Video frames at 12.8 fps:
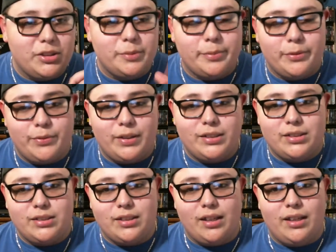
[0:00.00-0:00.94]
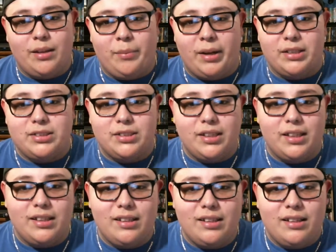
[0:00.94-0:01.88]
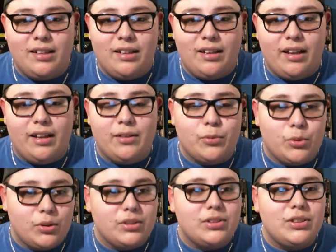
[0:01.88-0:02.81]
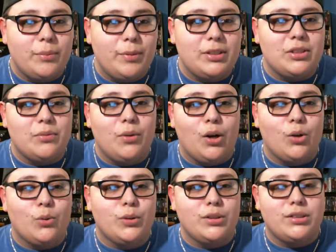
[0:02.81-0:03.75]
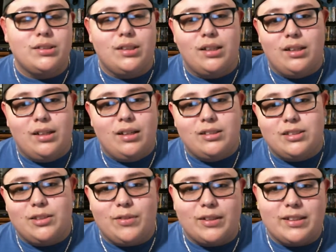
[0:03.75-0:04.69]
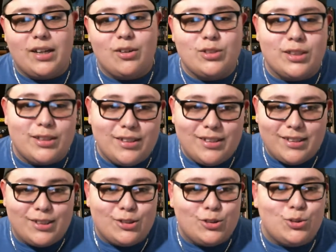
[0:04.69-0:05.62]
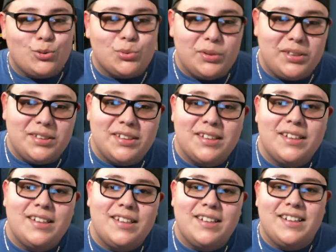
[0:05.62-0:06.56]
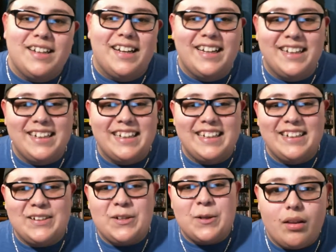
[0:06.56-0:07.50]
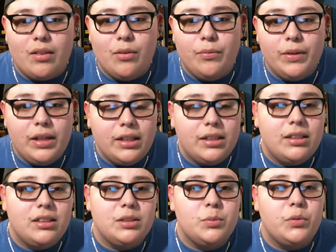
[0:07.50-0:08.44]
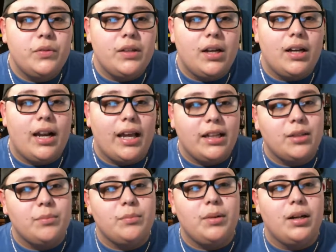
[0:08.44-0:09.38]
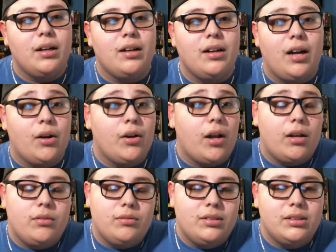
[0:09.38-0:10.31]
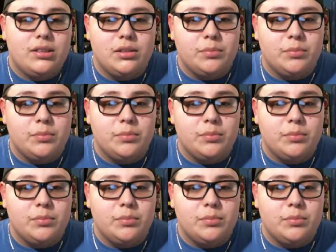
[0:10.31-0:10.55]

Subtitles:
a professor, not headmaster yet, and of course the mention of Hogwarts, stuff like that. I was like, oh, that's sweet. The villain in this movie, I liked him. This is